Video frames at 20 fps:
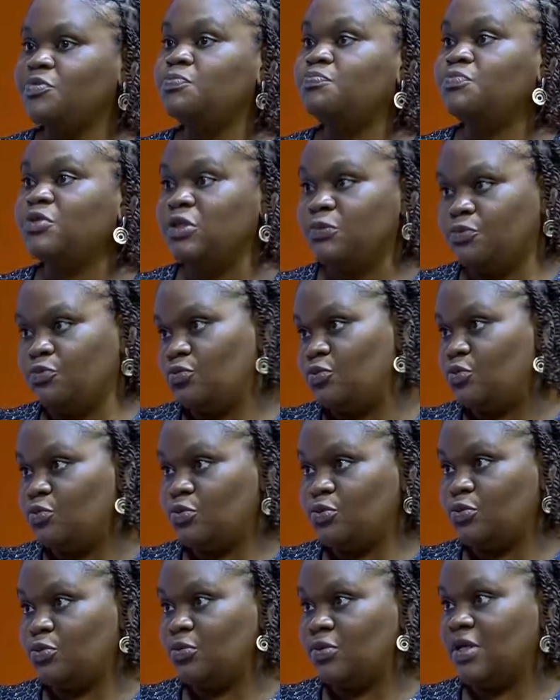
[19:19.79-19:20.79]
people go
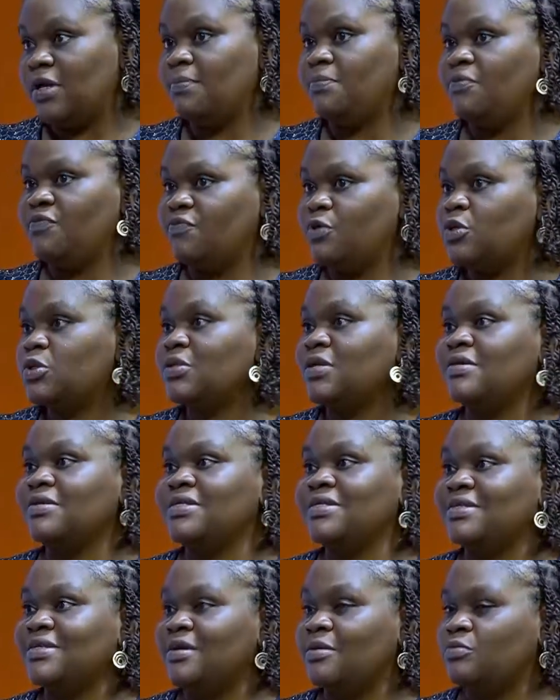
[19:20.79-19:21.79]
to. There are professional
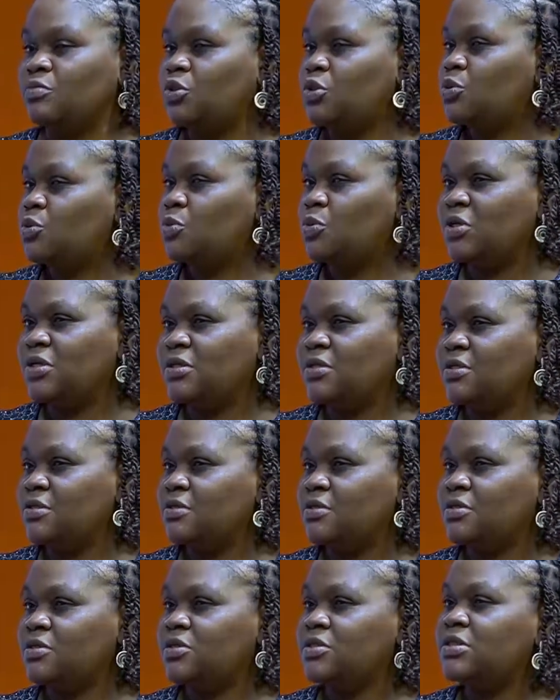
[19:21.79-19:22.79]

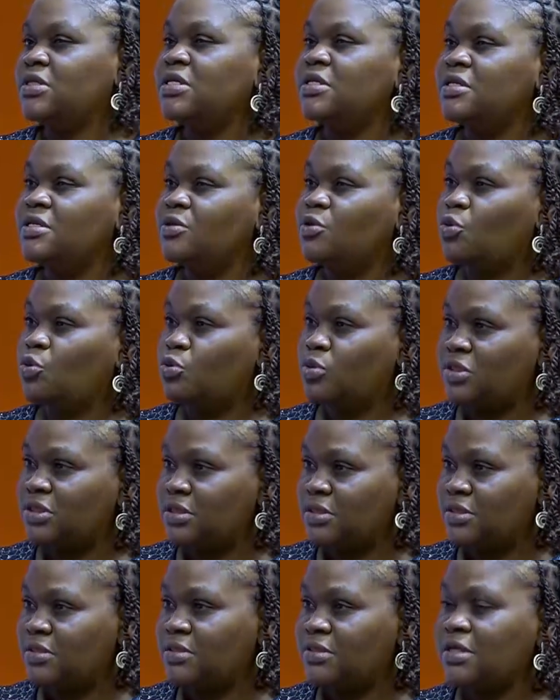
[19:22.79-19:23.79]
children, teen
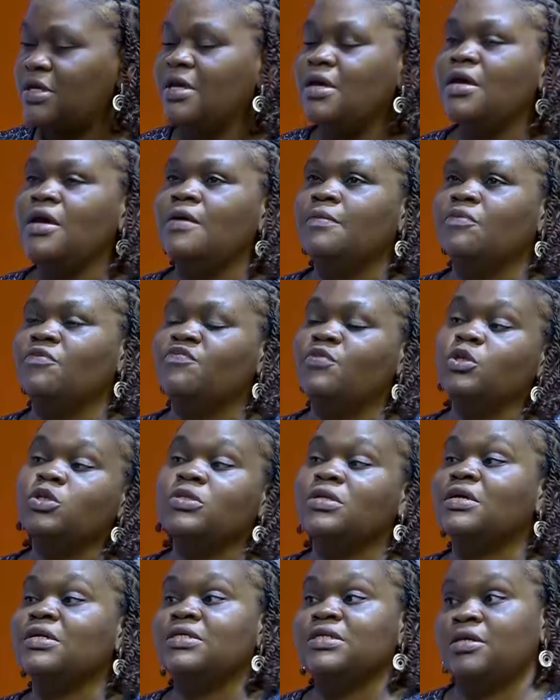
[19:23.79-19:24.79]
coaches,
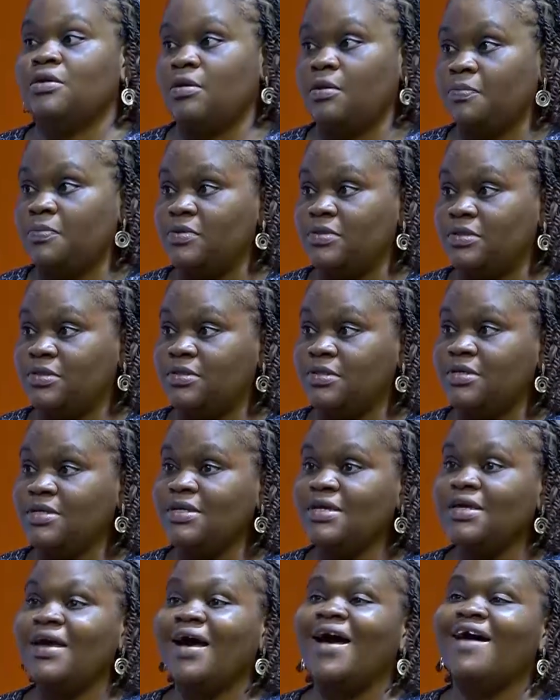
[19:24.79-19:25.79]
professional therapists
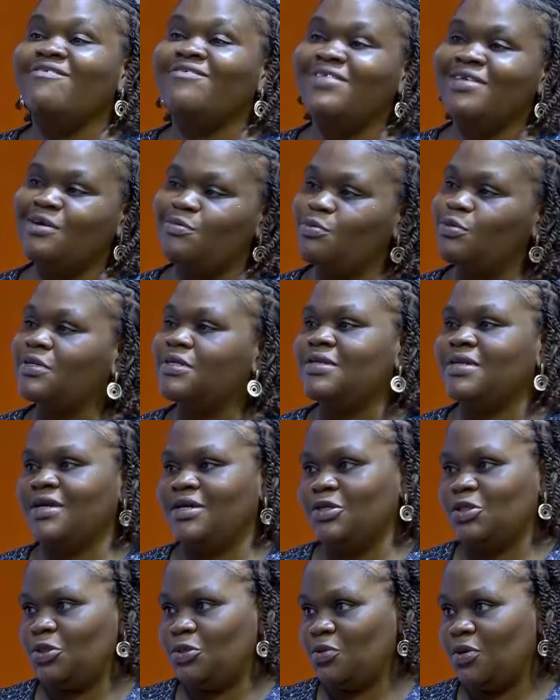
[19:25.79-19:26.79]
available in
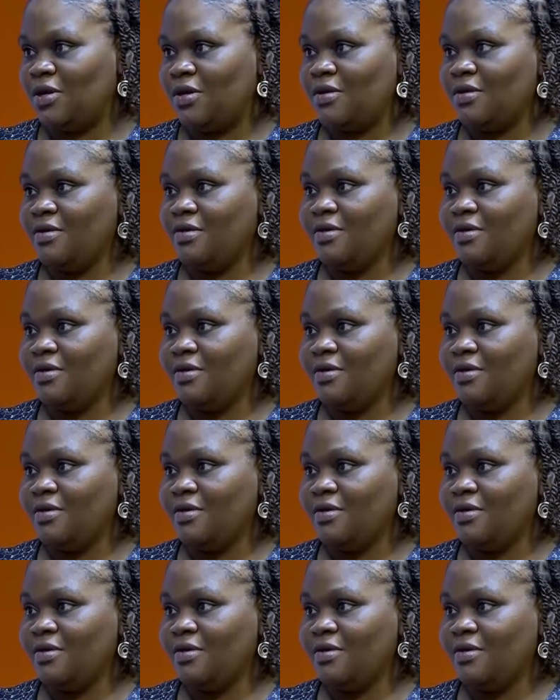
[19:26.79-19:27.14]
Nigeria.